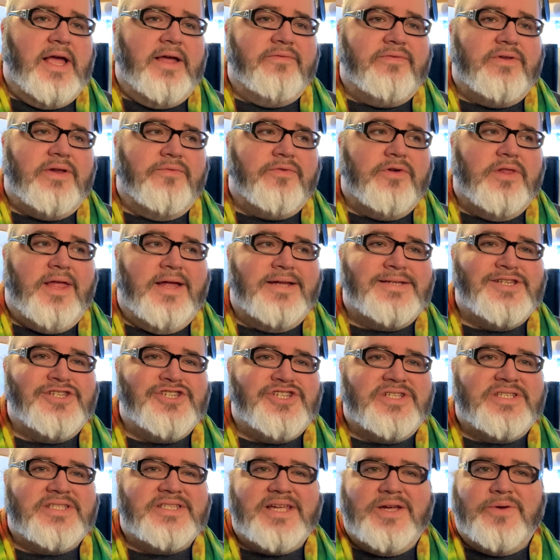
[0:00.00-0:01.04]
I've never liked to
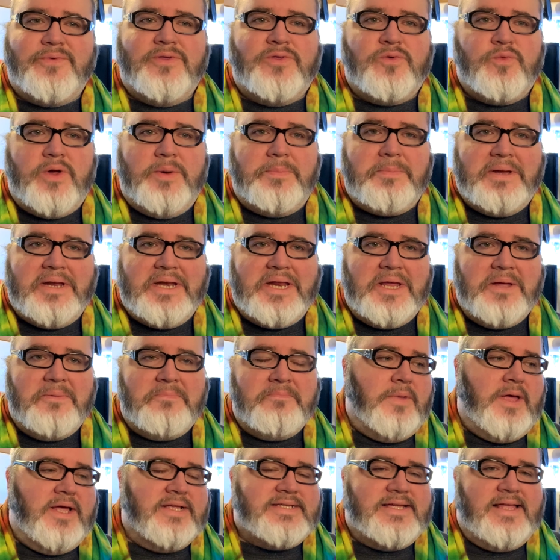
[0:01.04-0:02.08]
just stick with one
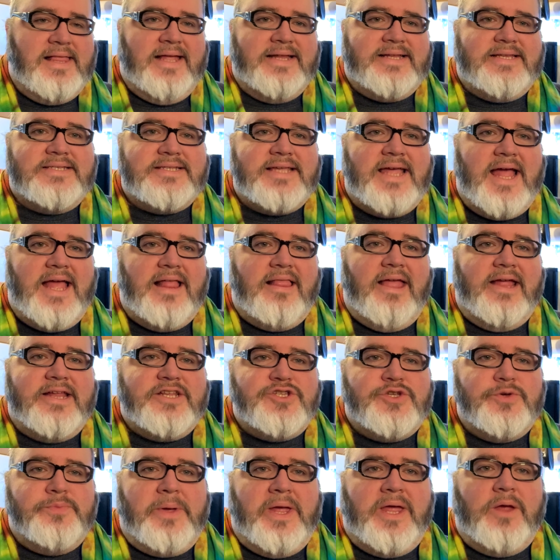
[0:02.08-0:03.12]
medium. As I like to say, I like
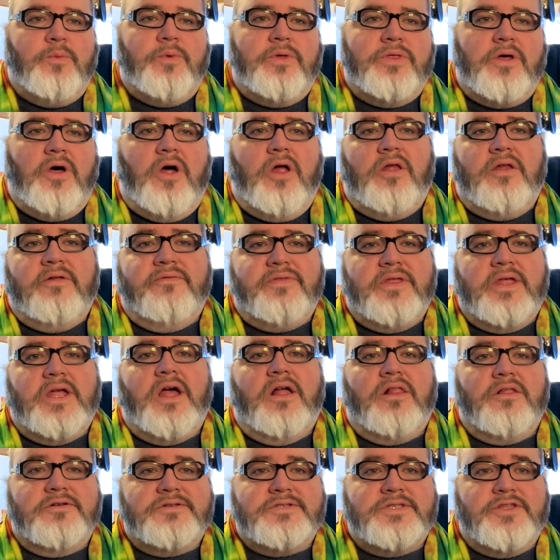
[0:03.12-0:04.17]
to paint with all of the
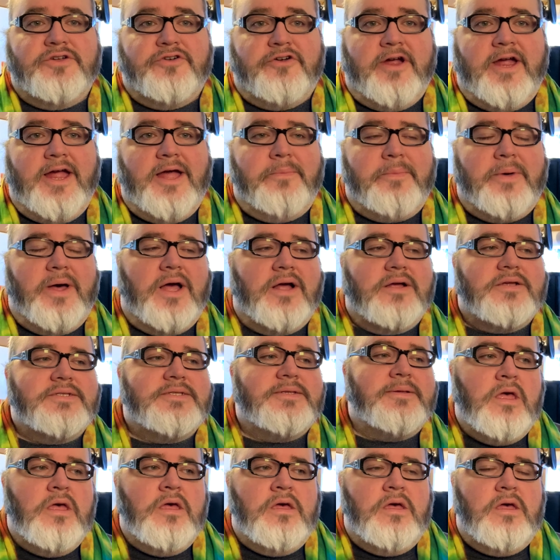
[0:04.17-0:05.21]
colors in the crayon box.
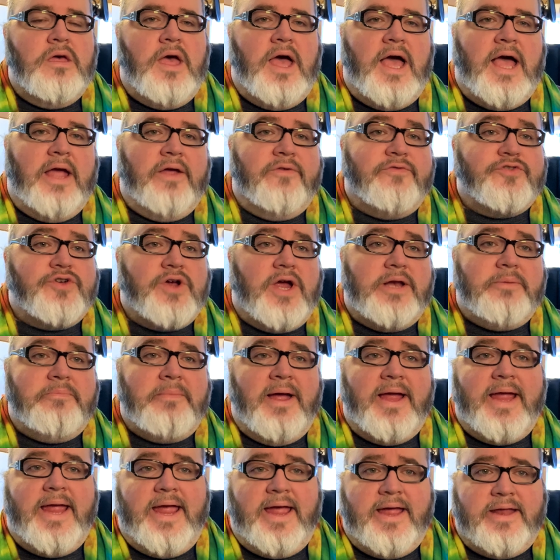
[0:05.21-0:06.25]
I've tried
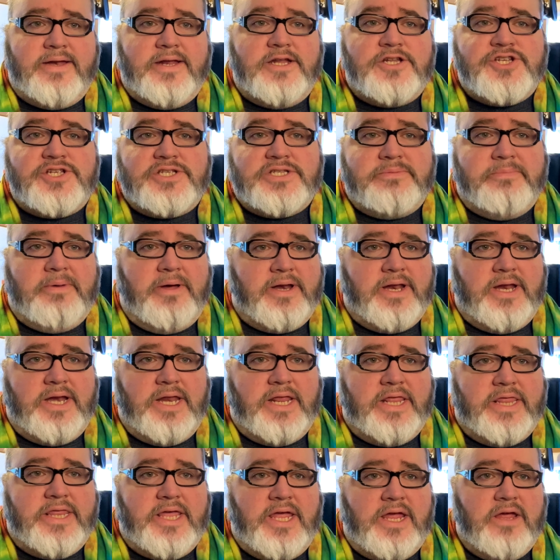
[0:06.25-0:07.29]
my hand at just about
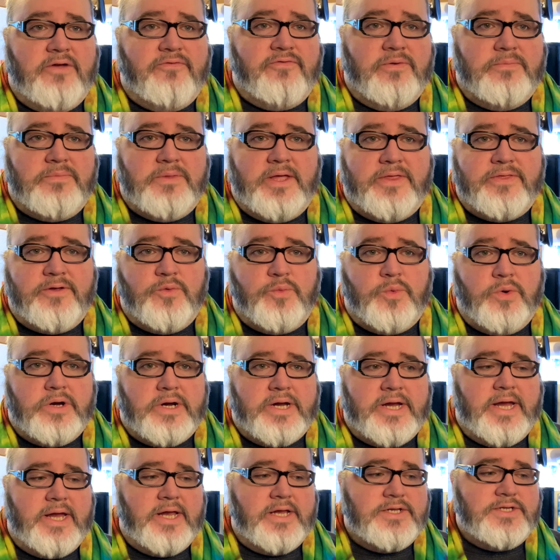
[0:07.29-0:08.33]
anything from
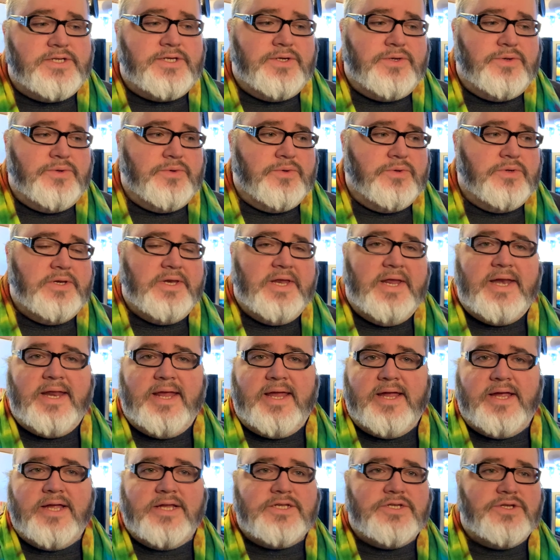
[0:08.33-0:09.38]
leatherworking to
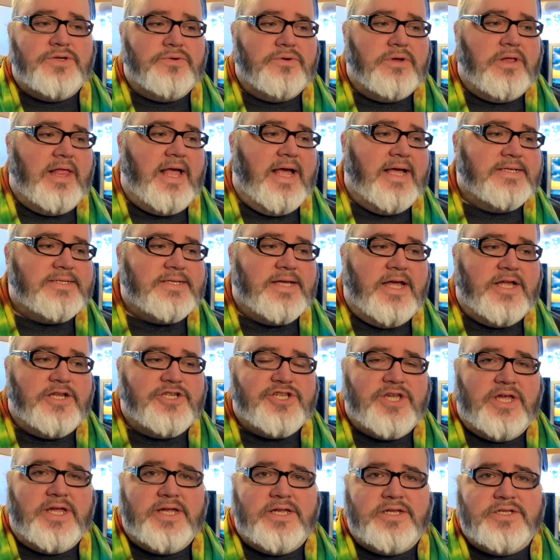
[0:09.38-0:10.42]
knitting to glass
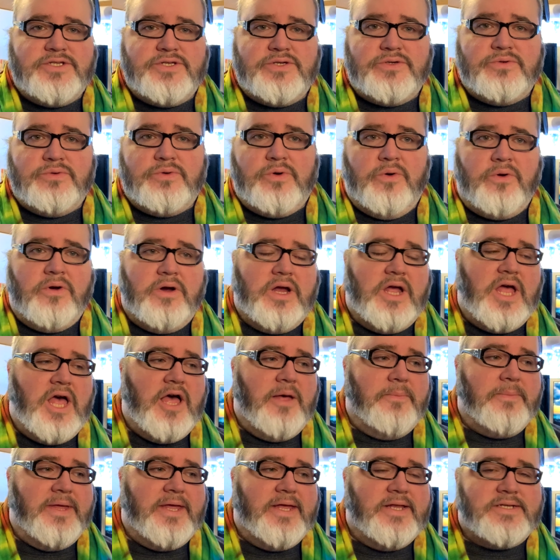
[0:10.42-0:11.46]
etching to
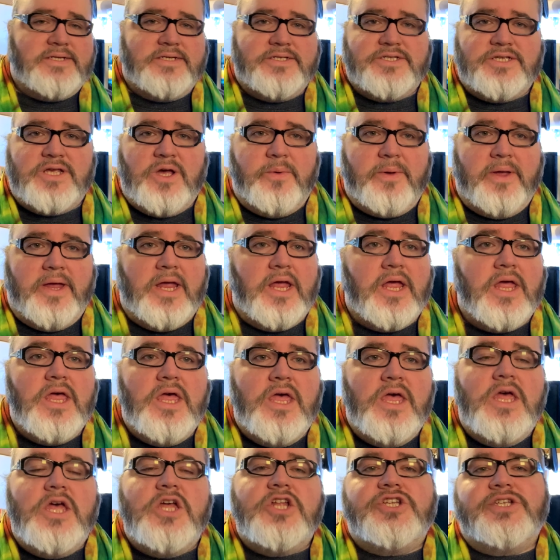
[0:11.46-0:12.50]
origami to sewing,
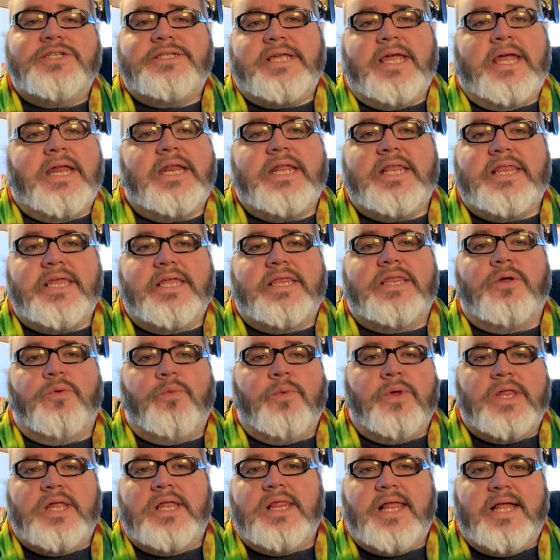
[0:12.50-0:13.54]
just anything that
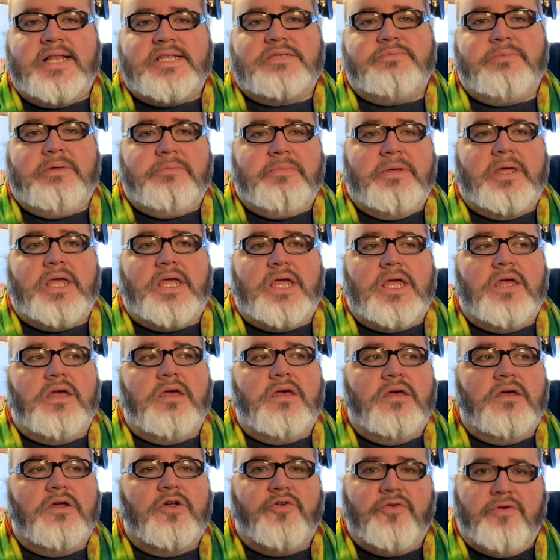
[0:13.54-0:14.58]
really lets me be
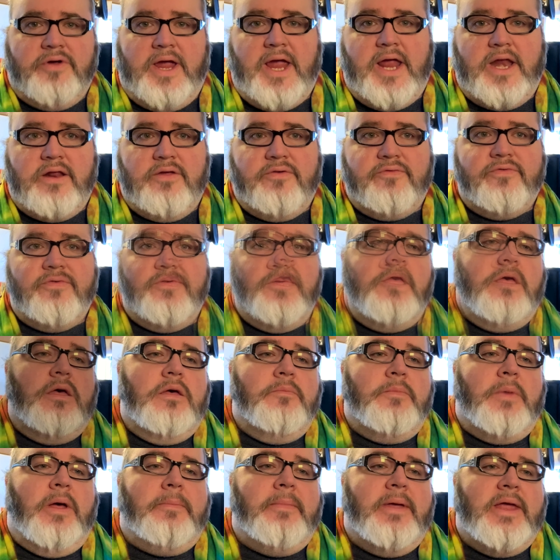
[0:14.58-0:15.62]
creative.
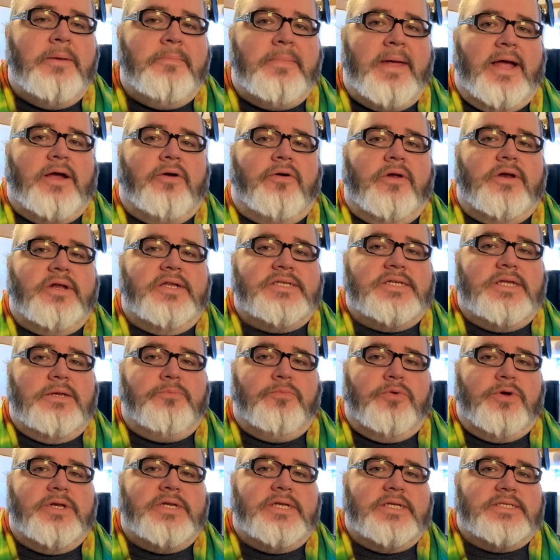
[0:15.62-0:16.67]
My main background is in
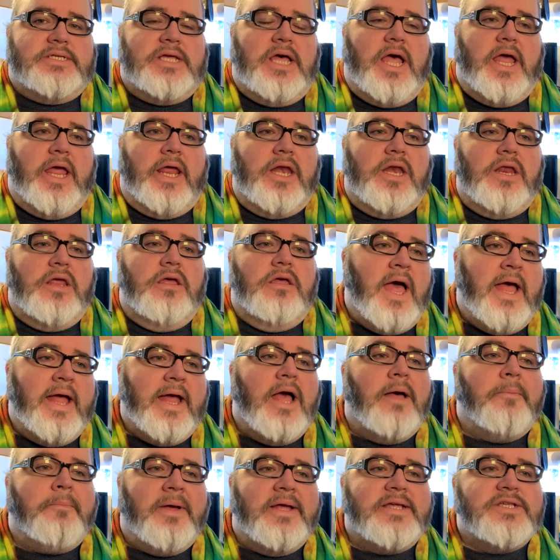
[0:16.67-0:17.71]
print design. I
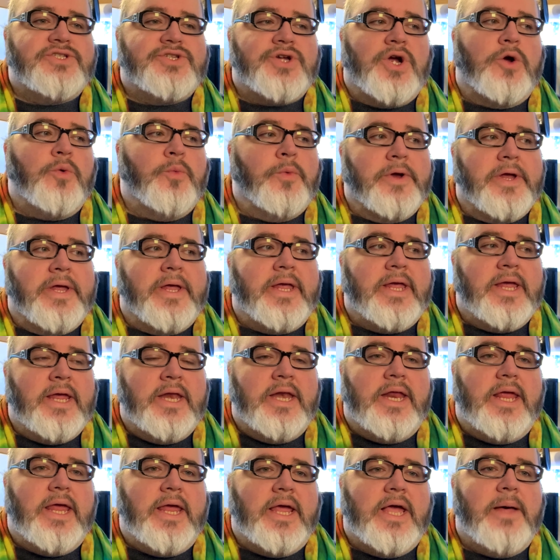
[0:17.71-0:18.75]
got my start working in
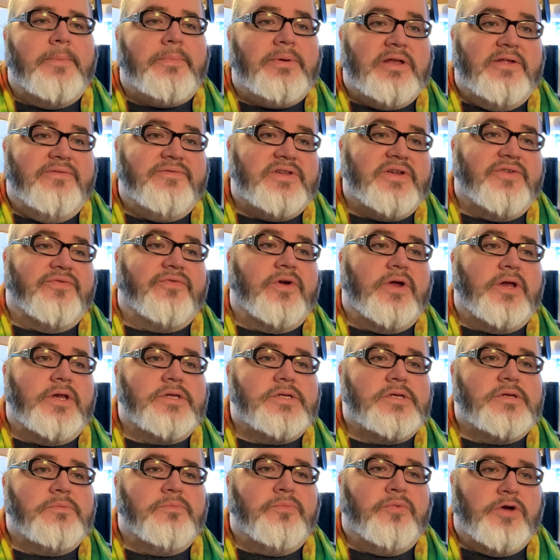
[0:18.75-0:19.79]
a couple of
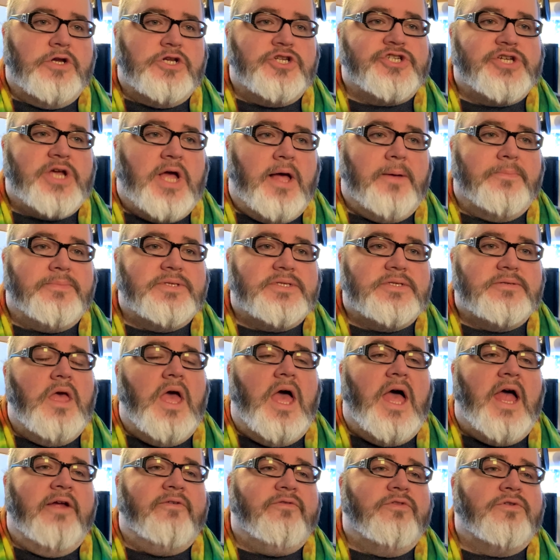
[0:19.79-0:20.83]
different print shops.
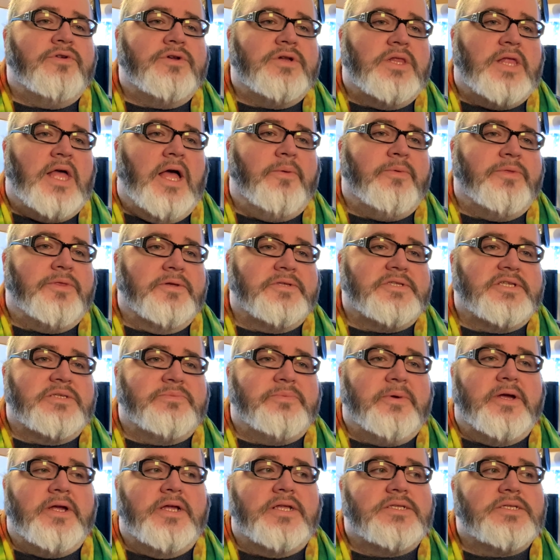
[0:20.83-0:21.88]
I've learned a lot with those
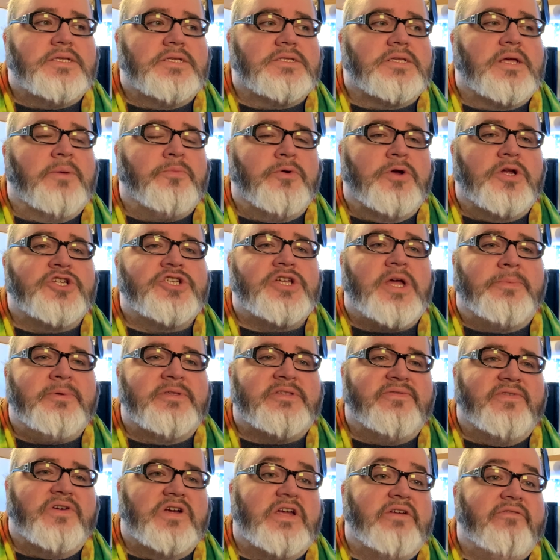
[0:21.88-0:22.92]
experiences. A print shop is
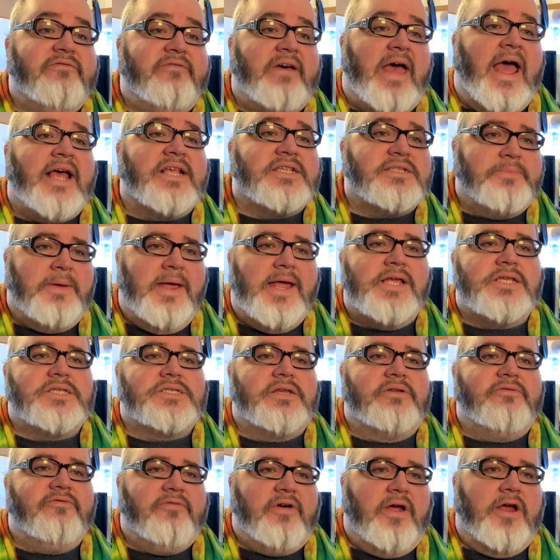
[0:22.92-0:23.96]
a very fast-paced
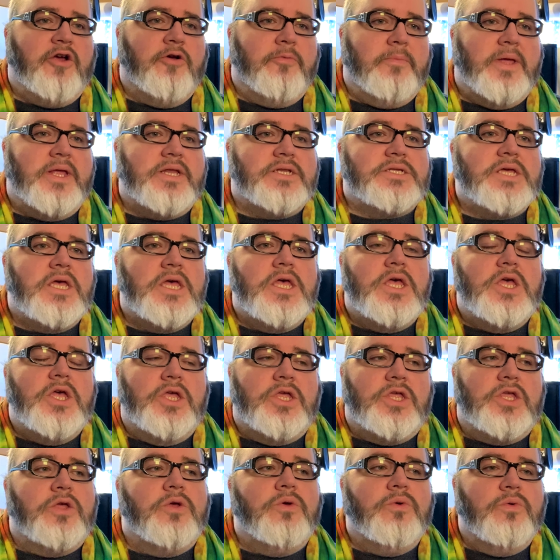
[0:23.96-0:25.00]
environment.
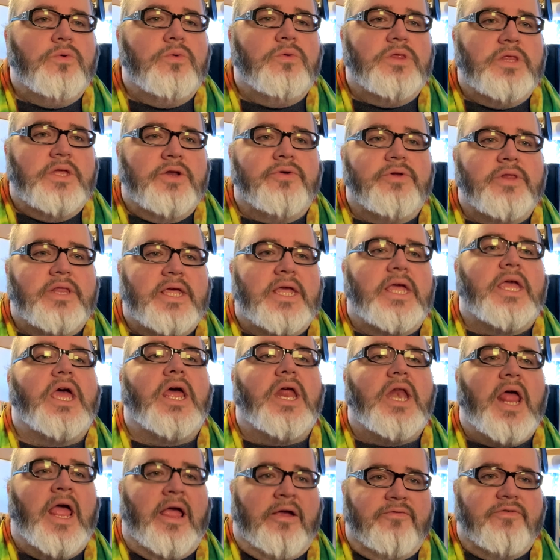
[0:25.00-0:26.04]
You literally
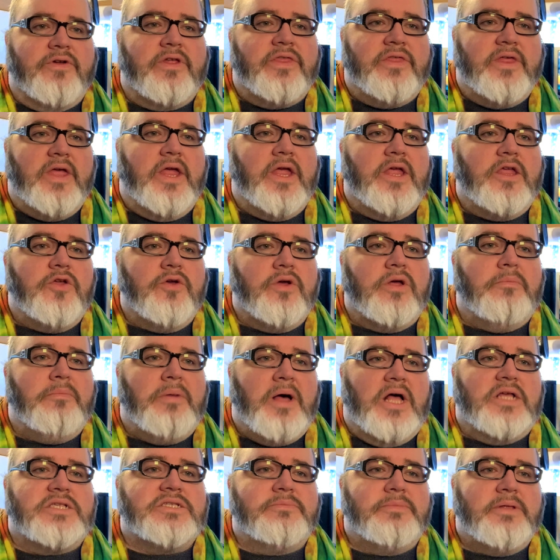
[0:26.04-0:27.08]
get everything you can
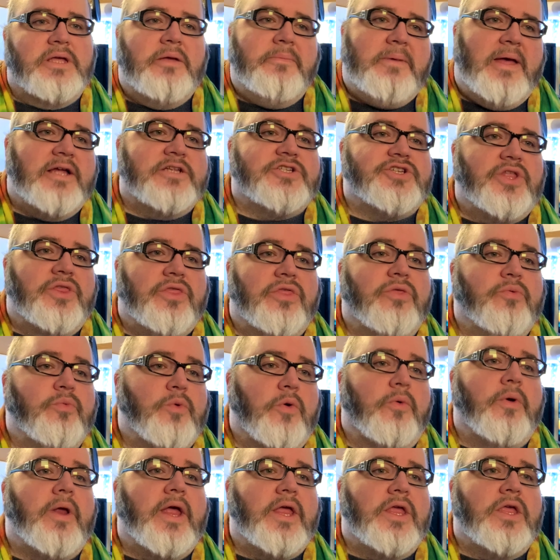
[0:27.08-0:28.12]
possibly imagine
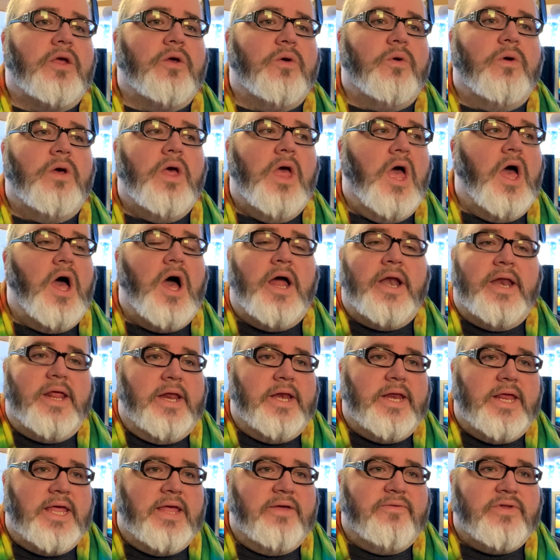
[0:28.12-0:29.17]
thrown at you on
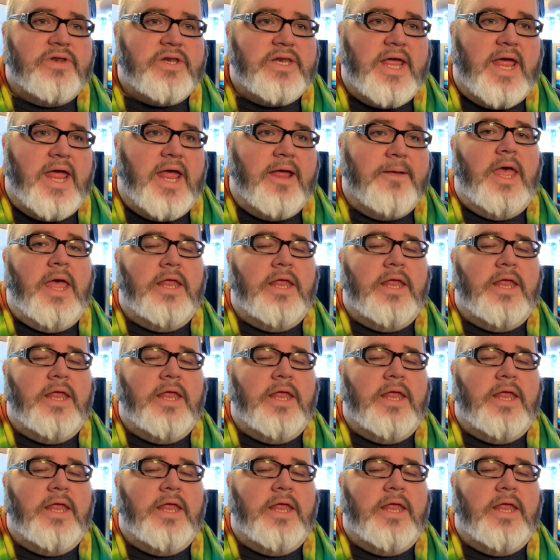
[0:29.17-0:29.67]
any given day.